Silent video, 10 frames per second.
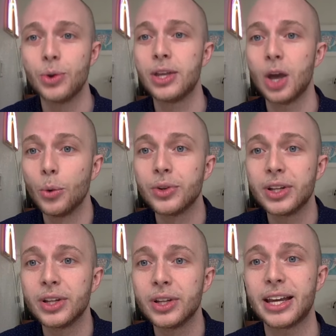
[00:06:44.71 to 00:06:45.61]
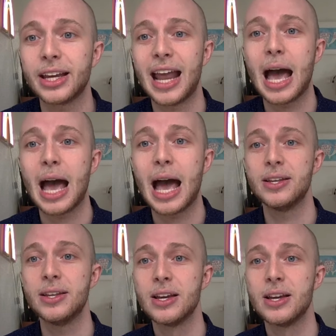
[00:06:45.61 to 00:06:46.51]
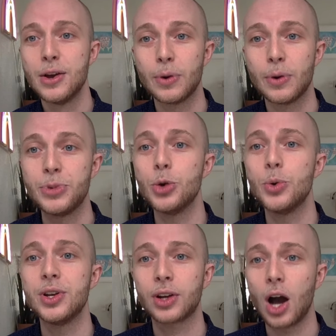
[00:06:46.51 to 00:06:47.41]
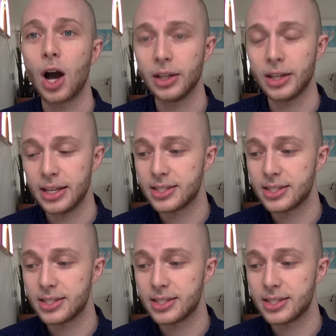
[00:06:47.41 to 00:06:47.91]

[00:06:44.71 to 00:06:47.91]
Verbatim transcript: The only good that can happen is from you and your colleagues.